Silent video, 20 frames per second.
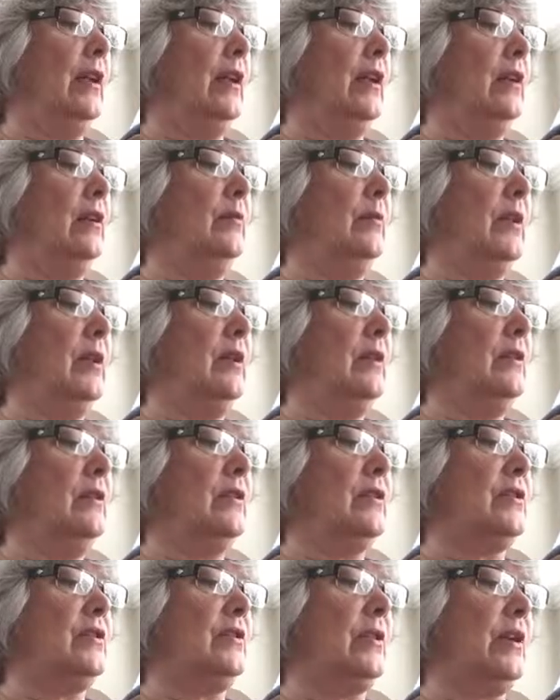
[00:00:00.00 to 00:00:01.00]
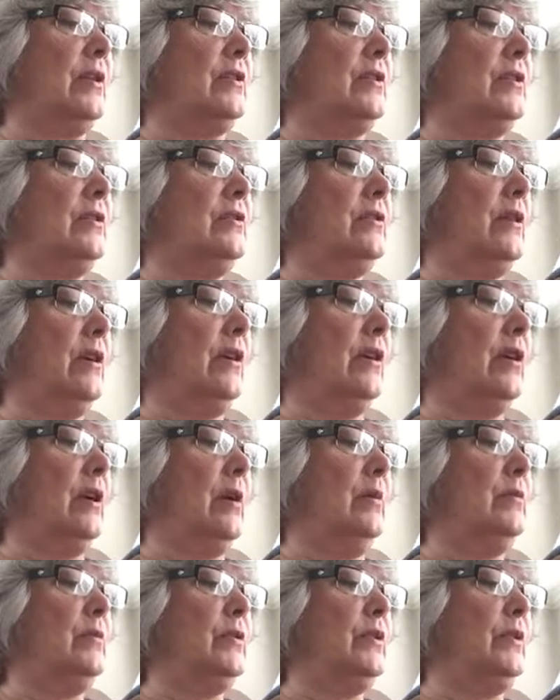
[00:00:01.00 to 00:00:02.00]
enemy, destructions are
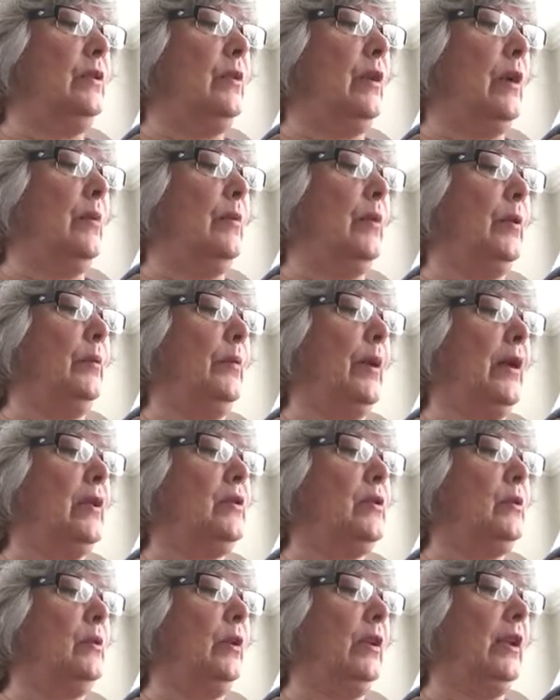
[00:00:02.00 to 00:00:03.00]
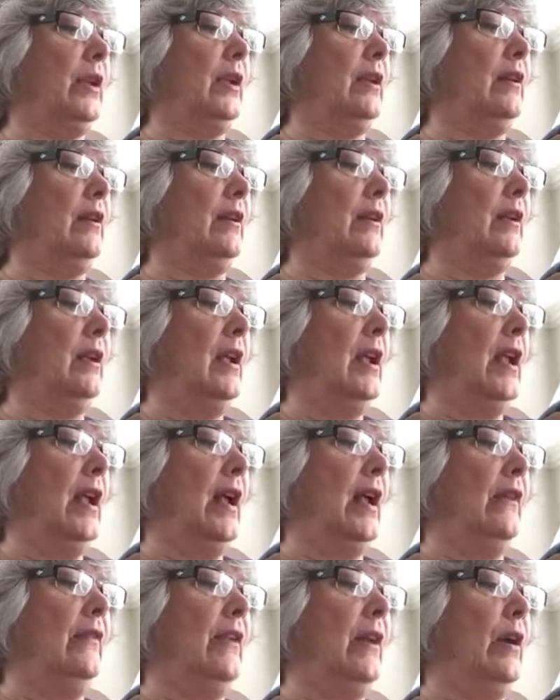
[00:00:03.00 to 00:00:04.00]
come to a perpetual end,
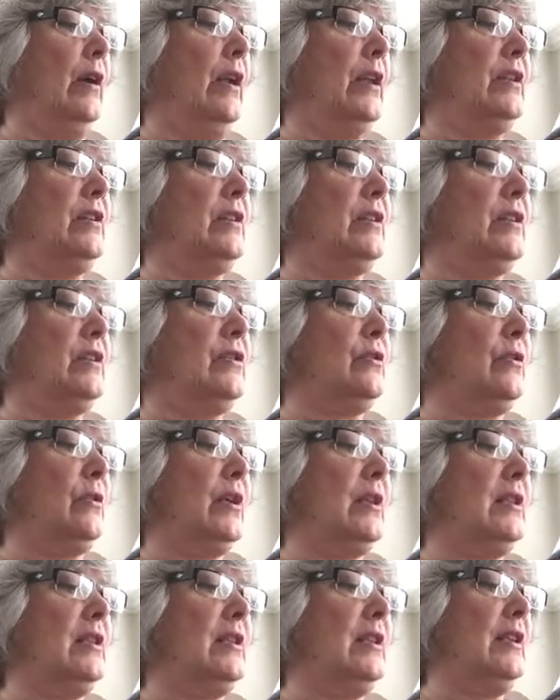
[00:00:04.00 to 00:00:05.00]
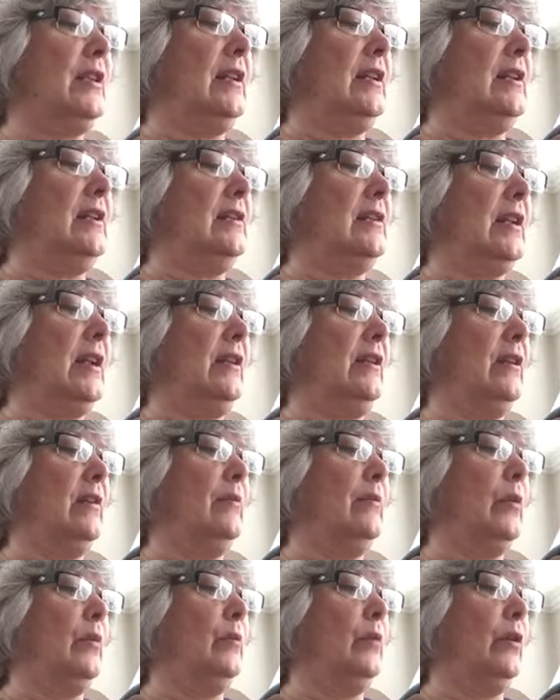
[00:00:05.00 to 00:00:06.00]
and thou hast destroyed cities, and
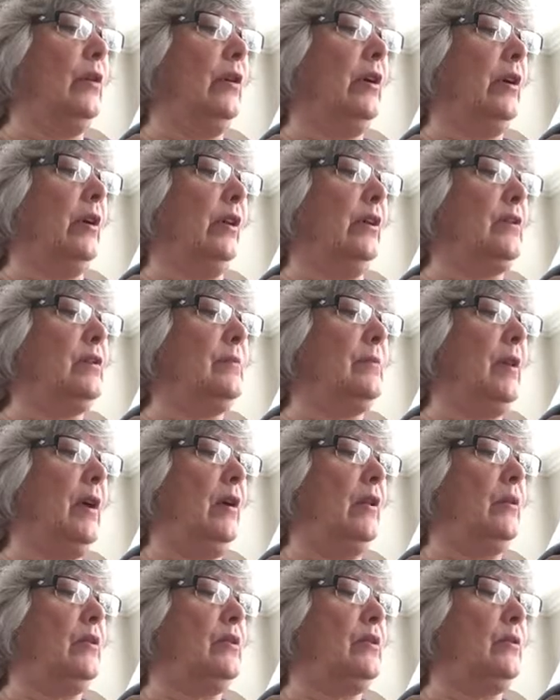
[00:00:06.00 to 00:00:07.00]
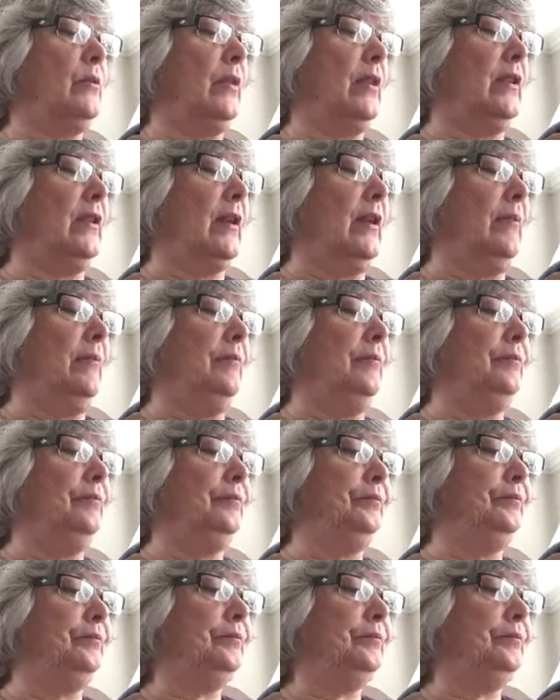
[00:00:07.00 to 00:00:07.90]
their memorial is perished with them.